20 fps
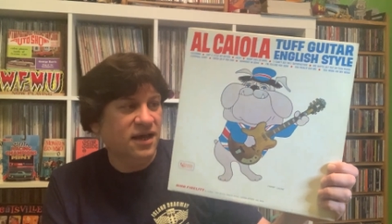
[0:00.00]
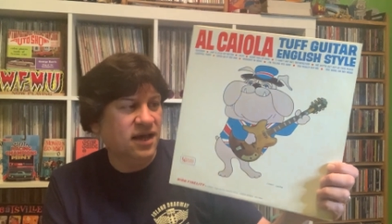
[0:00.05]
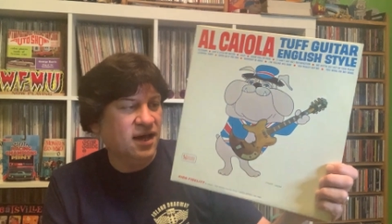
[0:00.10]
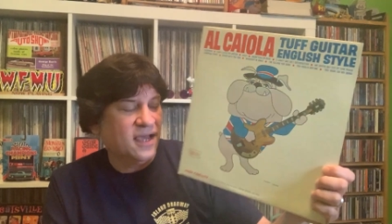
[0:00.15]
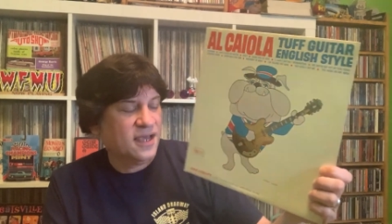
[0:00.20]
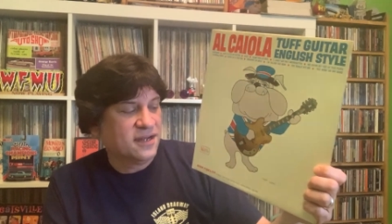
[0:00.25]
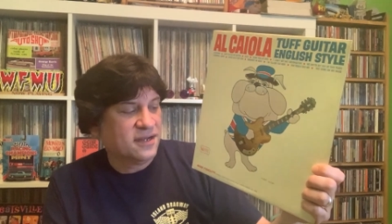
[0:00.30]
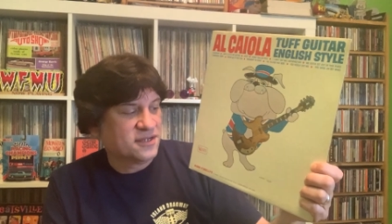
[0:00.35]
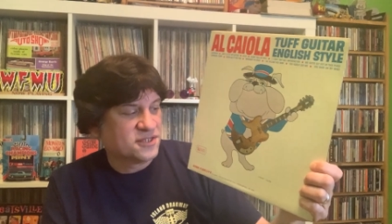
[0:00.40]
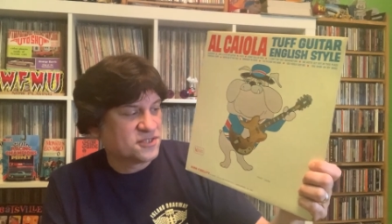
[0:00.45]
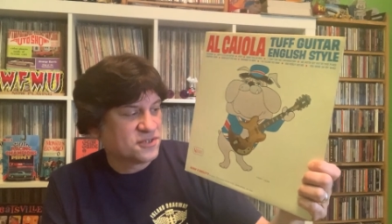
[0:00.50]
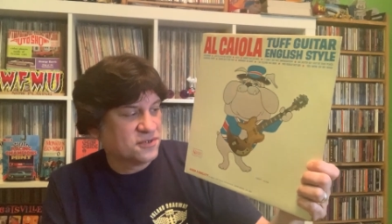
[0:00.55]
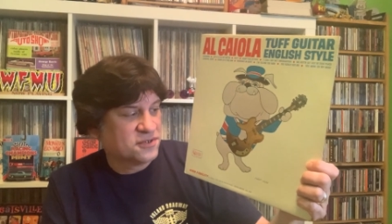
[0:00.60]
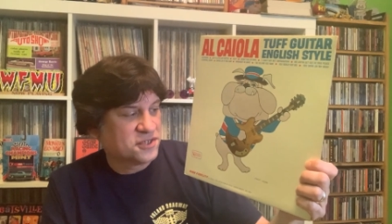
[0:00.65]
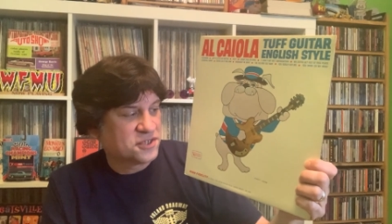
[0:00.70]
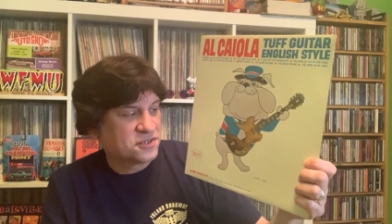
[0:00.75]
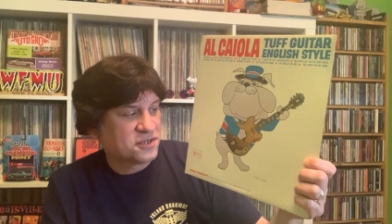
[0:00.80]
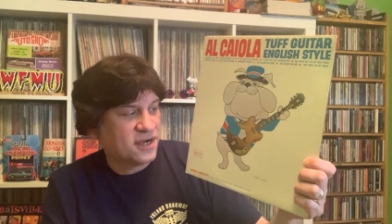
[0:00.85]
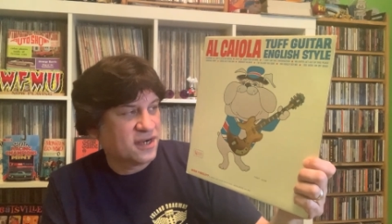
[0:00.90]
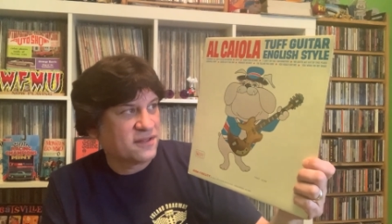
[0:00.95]
and I saw the
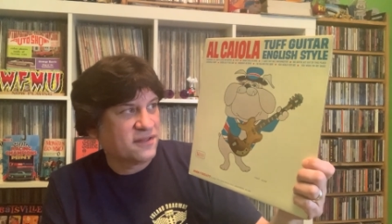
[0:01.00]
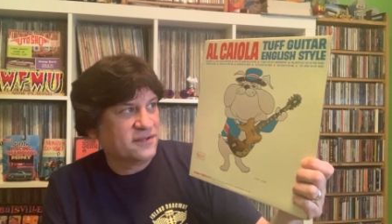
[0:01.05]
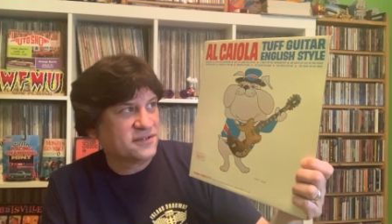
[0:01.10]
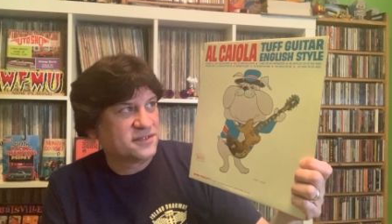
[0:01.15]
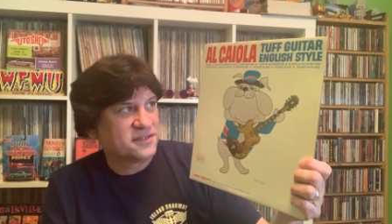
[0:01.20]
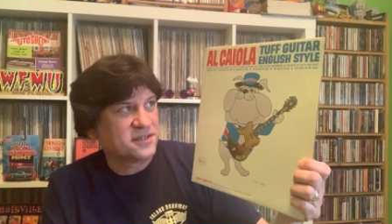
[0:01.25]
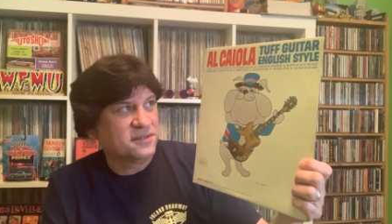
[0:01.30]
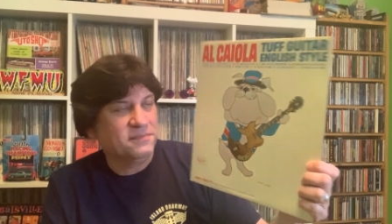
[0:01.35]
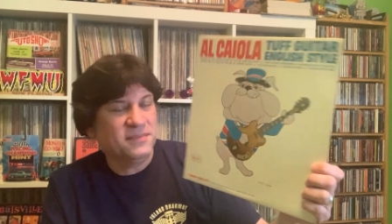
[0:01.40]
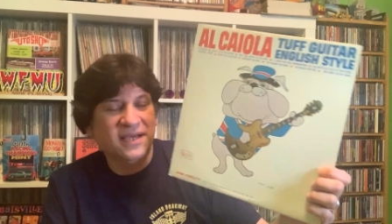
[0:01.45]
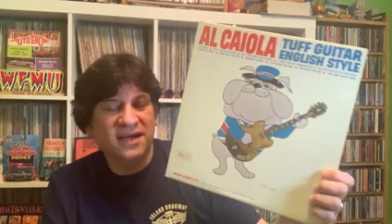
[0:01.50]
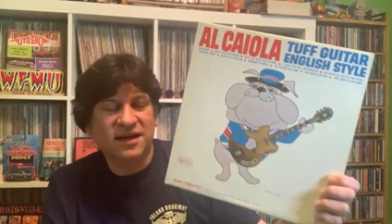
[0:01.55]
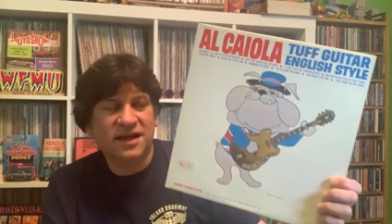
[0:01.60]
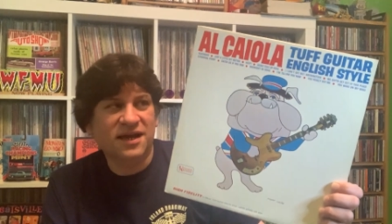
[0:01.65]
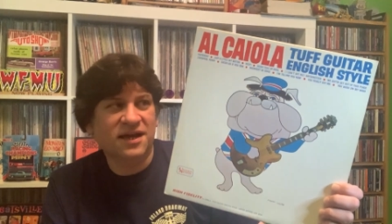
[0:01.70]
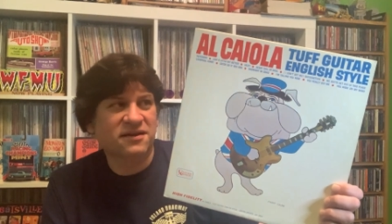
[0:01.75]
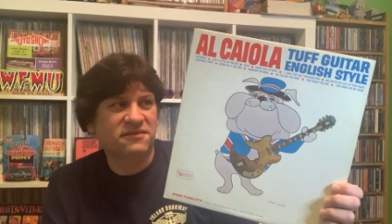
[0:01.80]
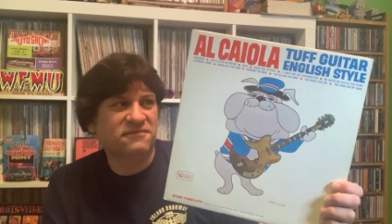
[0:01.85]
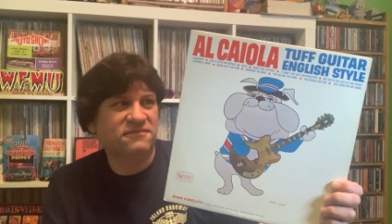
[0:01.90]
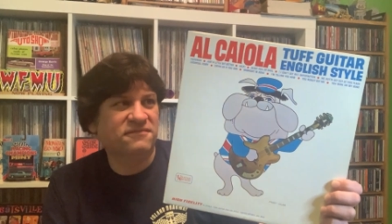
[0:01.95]
track list and man, I
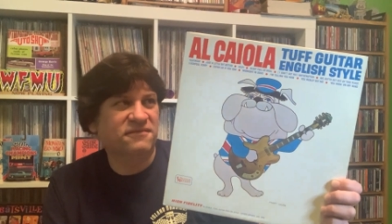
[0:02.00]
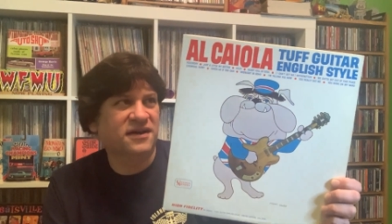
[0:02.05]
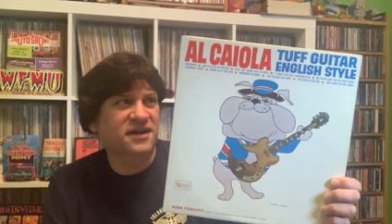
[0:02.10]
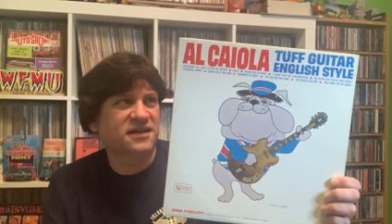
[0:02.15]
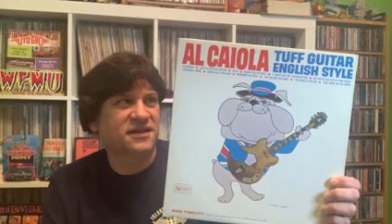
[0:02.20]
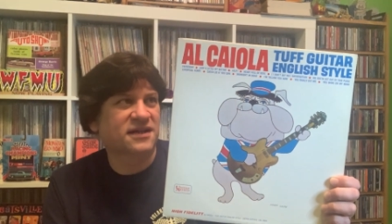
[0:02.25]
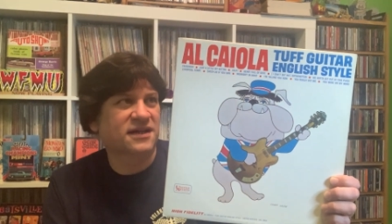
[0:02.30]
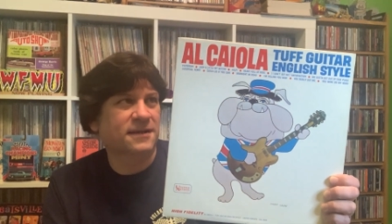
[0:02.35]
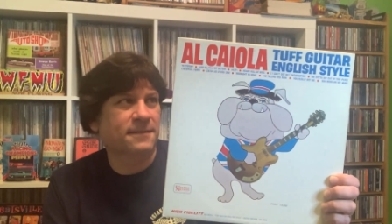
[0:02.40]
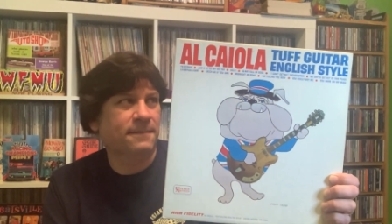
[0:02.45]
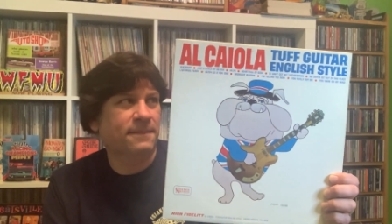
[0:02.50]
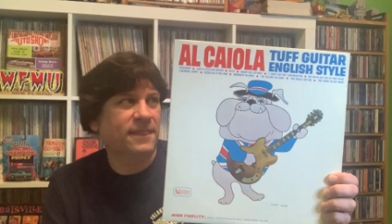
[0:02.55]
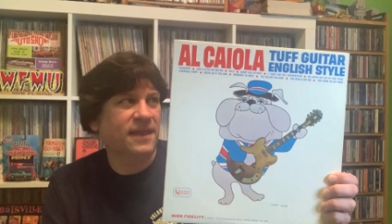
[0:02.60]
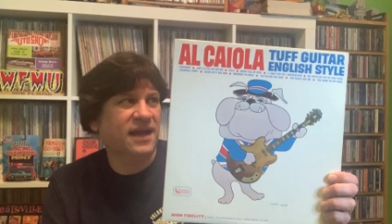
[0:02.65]
gotta find that.